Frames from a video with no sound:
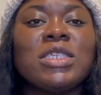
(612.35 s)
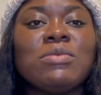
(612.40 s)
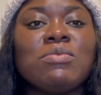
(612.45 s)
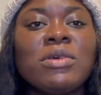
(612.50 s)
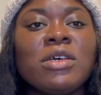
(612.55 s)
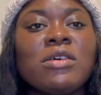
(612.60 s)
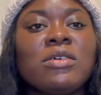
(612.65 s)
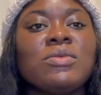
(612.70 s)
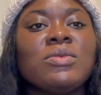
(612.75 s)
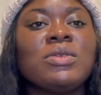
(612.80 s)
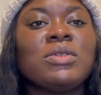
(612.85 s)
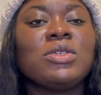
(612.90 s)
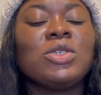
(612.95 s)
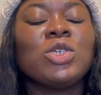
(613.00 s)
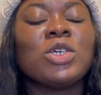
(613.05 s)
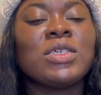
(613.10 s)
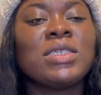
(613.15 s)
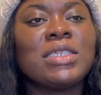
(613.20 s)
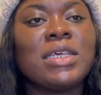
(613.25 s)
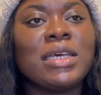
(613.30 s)
smells
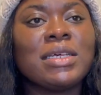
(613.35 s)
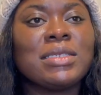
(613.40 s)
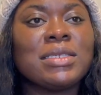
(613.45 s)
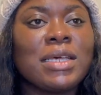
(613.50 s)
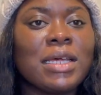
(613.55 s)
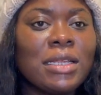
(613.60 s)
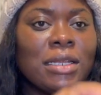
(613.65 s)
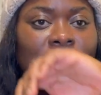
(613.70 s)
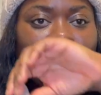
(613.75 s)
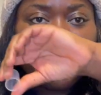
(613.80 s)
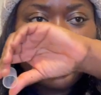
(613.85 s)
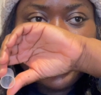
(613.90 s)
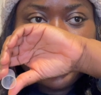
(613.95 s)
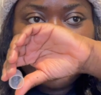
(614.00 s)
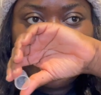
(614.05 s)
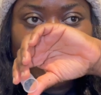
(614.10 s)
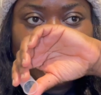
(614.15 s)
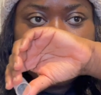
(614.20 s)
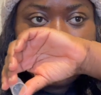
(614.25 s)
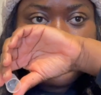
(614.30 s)
just exactly
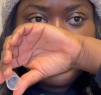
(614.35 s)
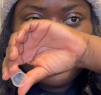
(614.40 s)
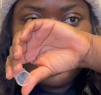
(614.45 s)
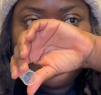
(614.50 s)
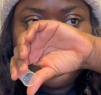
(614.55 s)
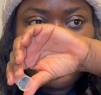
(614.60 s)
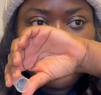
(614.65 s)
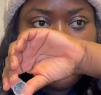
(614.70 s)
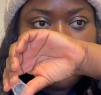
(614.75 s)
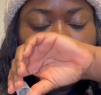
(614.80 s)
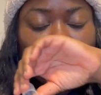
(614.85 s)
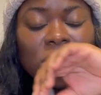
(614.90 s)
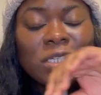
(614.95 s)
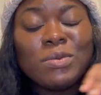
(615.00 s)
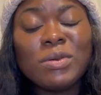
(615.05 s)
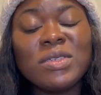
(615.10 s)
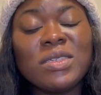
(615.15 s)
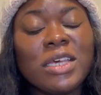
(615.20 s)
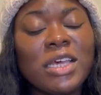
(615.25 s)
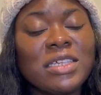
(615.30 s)
like, it
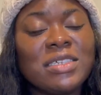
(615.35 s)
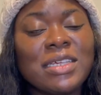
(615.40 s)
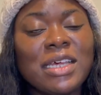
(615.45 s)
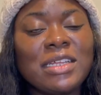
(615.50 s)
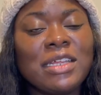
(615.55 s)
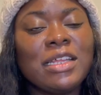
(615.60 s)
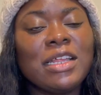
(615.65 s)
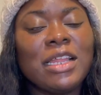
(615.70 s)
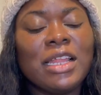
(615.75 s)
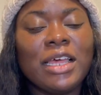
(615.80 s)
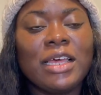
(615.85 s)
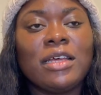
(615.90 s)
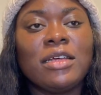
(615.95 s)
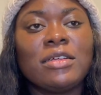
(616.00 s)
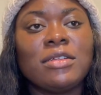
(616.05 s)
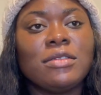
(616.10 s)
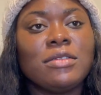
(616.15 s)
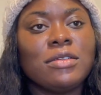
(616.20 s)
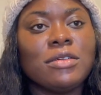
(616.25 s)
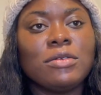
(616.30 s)
smells exactly like
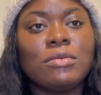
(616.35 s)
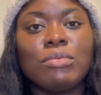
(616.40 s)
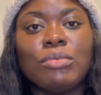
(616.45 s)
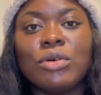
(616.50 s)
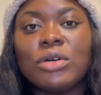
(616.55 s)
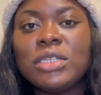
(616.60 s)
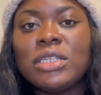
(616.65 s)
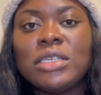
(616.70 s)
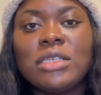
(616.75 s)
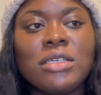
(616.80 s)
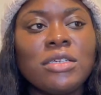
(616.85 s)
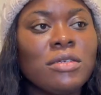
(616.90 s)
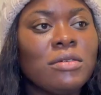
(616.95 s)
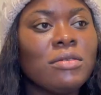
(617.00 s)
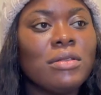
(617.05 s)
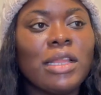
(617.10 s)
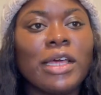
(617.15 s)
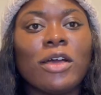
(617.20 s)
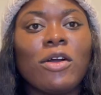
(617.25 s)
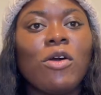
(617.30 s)
the body,
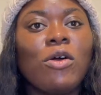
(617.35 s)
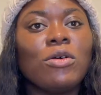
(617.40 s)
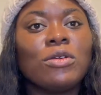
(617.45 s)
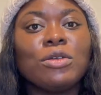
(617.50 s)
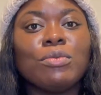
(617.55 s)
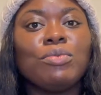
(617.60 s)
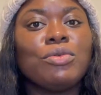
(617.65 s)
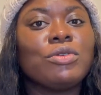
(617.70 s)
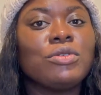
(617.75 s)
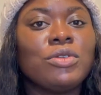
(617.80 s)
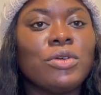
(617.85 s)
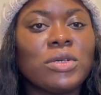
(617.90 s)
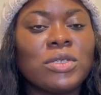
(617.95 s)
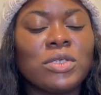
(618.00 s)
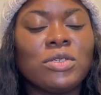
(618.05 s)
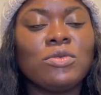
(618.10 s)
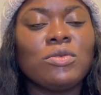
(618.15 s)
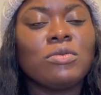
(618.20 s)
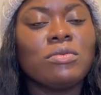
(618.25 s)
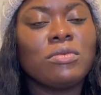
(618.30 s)
like all the products,
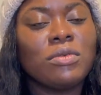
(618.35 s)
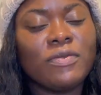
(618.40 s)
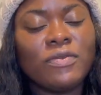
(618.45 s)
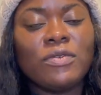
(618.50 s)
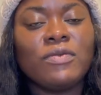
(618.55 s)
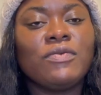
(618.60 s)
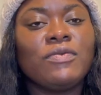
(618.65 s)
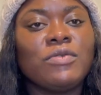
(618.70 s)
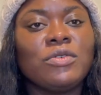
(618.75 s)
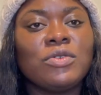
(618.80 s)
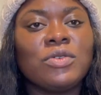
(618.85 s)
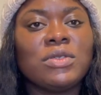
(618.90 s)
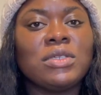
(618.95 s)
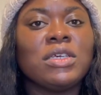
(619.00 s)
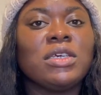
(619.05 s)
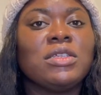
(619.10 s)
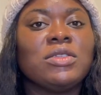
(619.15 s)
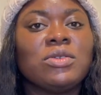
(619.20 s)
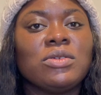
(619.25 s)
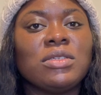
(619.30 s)
you know, if you've used it
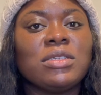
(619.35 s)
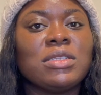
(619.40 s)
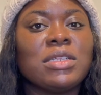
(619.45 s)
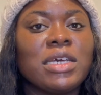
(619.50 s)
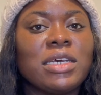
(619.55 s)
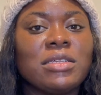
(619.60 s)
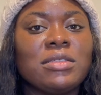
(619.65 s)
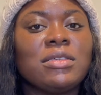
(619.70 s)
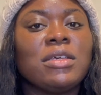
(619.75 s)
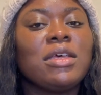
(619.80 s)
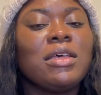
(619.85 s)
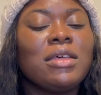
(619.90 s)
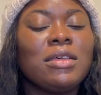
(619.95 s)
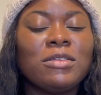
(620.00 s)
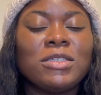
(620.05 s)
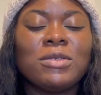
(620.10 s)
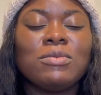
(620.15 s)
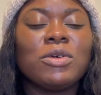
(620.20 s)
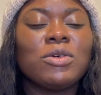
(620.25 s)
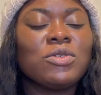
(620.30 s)
into the night, it
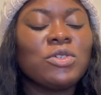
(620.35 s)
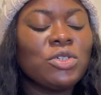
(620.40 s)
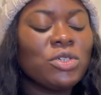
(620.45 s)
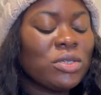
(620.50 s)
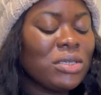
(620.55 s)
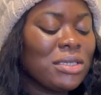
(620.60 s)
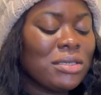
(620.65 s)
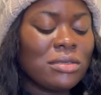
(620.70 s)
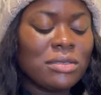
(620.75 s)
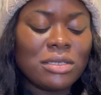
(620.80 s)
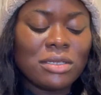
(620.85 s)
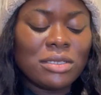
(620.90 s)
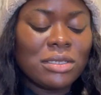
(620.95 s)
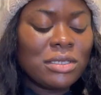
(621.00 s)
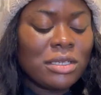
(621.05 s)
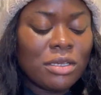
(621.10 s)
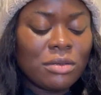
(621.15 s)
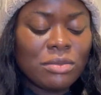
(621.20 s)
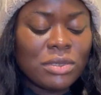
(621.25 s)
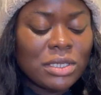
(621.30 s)
smells just the
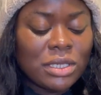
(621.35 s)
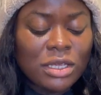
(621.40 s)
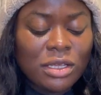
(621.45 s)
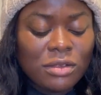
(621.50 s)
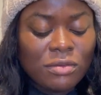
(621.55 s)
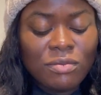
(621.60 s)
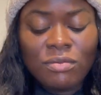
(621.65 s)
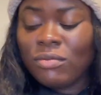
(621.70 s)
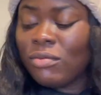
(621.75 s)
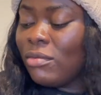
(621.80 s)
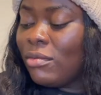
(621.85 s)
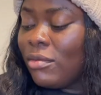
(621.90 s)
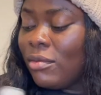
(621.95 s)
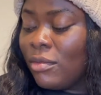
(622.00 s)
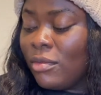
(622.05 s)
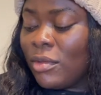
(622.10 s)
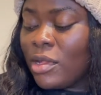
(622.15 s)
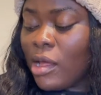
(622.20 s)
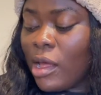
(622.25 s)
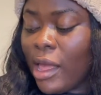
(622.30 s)
same thing.
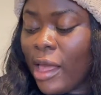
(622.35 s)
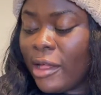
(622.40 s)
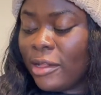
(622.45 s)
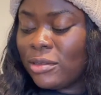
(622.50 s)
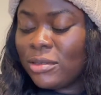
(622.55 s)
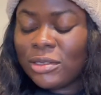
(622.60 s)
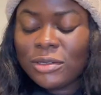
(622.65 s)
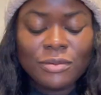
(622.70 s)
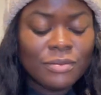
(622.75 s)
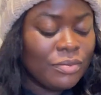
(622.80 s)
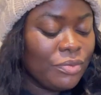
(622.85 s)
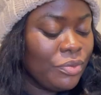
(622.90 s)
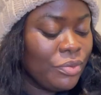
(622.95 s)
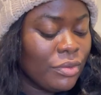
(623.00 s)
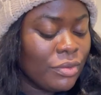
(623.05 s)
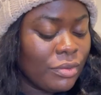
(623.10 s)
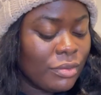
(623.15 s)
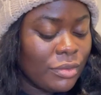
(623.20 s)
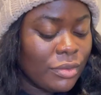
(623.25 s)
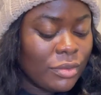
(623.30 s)
And
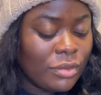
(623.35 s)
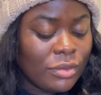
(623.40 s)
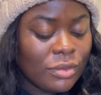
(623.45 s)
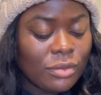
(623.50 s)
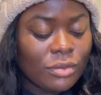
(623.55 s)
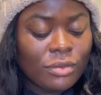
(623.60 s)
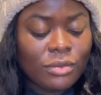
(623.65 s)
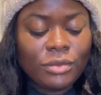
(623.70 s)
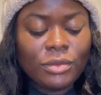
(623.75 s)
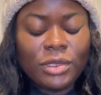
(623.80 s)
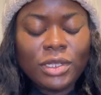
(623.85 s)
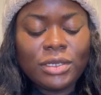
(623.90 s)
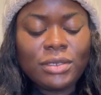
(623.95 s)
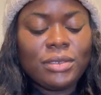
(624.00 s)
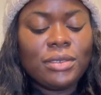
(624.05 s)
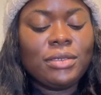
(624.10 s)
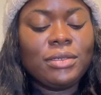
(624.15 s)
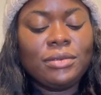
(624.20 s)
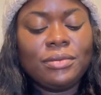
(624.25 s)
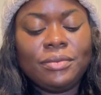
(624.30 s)

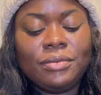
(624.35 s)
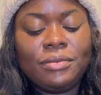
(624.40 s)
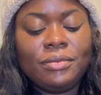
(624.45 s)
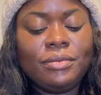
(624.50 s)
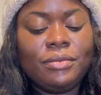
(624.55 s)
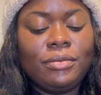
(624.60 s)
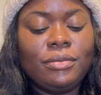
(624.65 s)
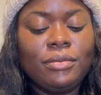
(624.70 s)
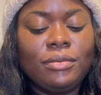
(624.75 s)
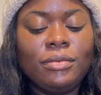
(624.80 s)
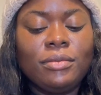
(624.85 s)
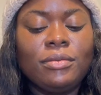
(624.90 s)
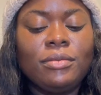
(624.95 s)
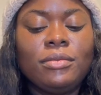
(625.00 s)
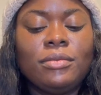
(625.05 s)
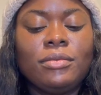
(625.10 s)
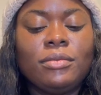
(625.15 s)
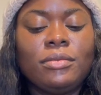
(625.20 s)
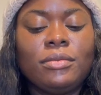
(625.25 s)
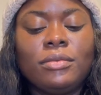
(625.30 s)
let's,
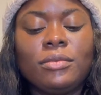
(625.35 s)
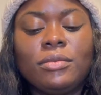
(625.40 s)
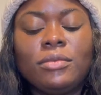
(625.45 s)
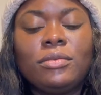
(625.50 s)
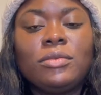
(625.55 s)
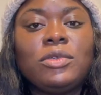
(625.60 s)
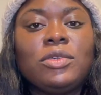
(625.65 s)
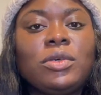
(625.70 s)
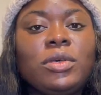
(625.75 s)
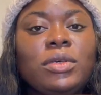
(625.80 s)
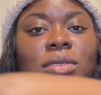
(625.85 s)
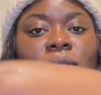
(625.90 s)
okay, you